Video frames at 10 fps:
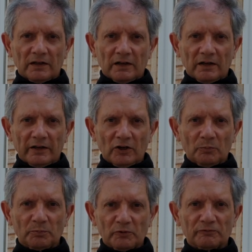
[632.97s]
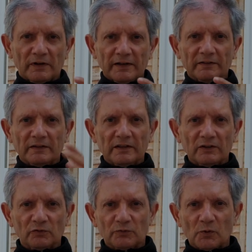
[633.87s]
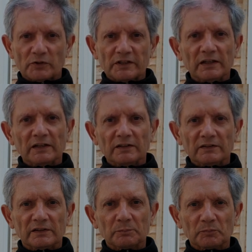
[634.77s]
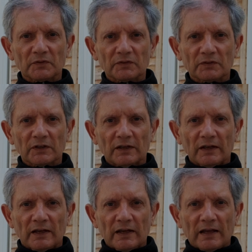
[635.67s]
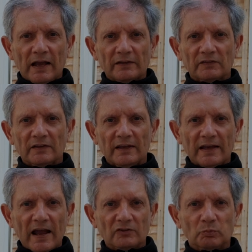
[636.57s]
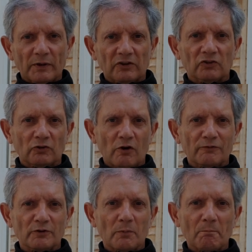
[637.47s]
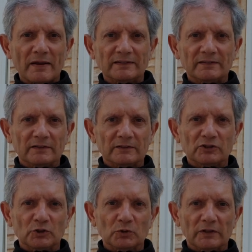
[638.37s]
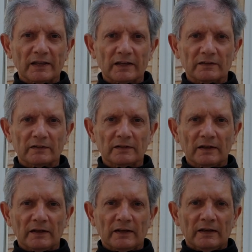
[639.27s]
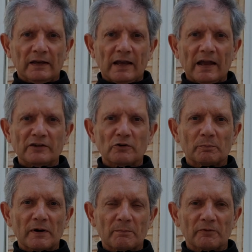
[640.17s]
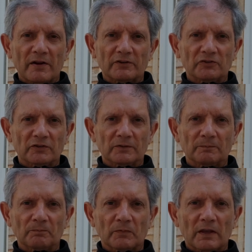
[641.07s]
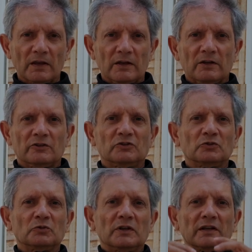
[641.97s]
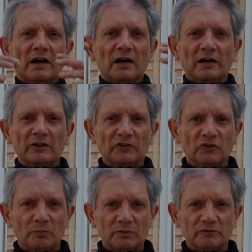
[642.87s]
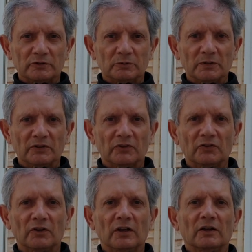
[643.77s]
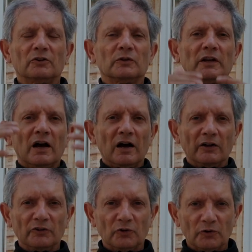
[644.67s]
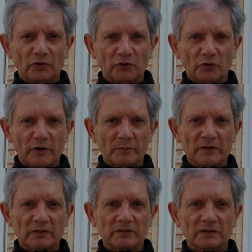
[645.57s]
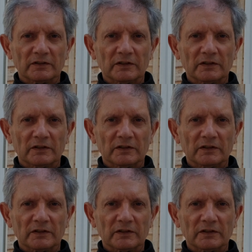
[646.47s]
I hope you find these 14 tips as key aspects of your mental toolkit and your preparation to enhance your performance, to enhance your enjoyment,